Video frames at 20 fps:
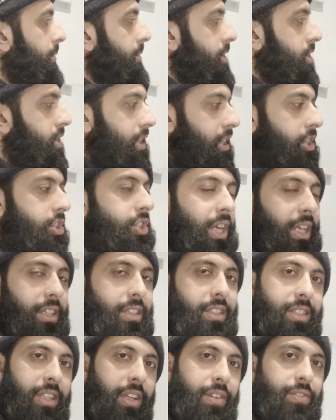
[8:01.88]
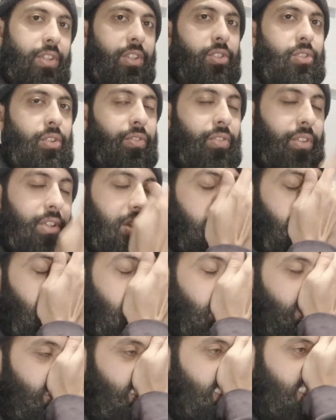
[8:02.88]
I'm just going to check the safety stuff for these
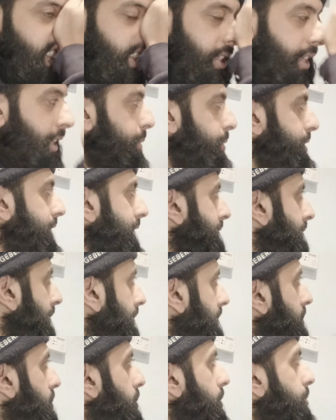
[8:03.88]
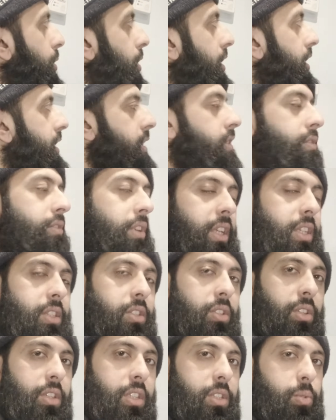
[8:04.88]
boilers. So there was a technical bulletin
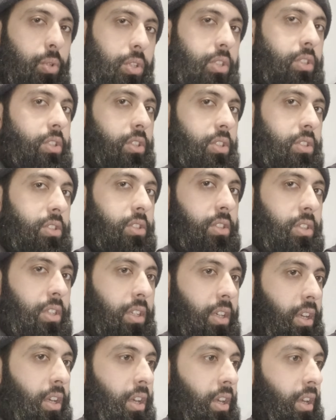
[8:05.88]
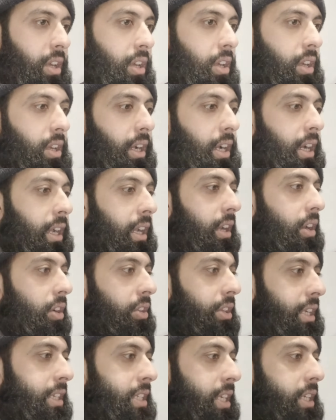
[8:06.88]
released on these Worcesters, and
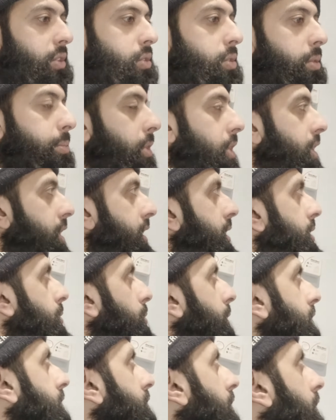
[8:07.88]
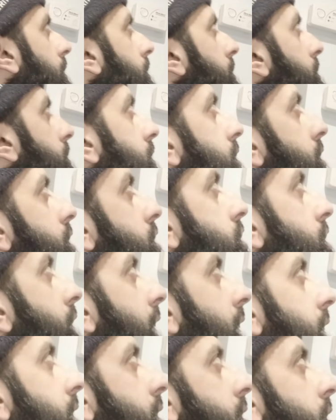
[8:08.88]
on that technical bulletin we're told to
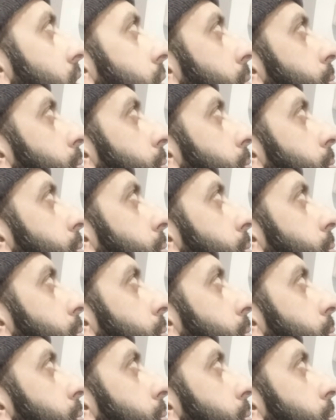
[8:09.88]
check the